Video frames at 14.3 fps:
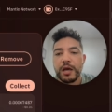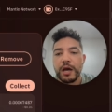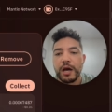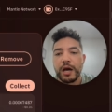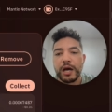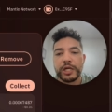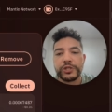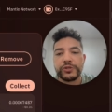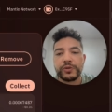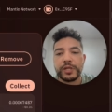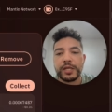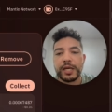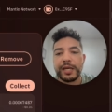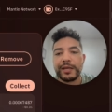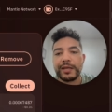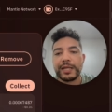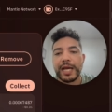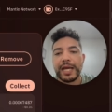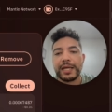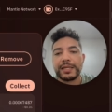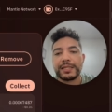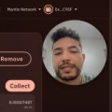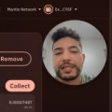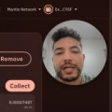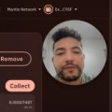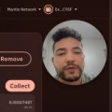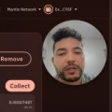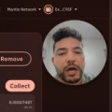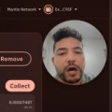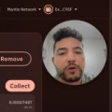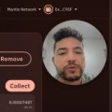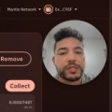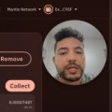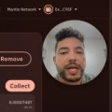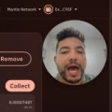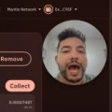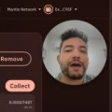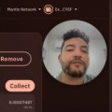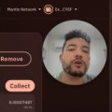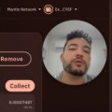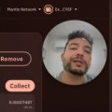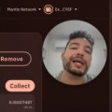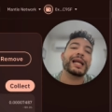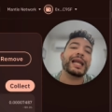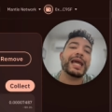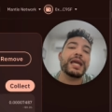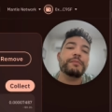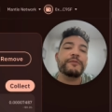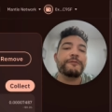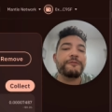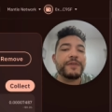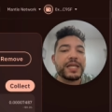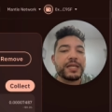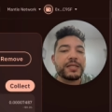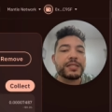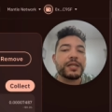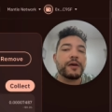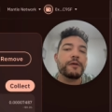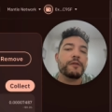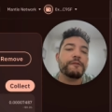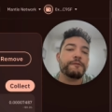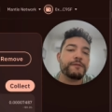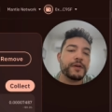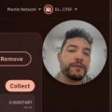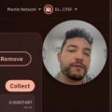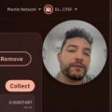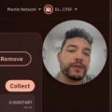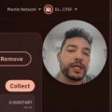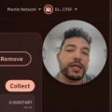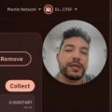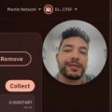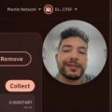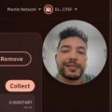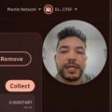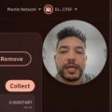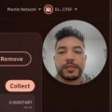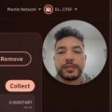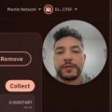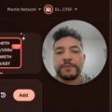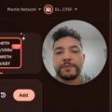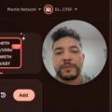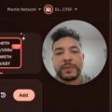$187 and I have unclaimed fees, 50 cents.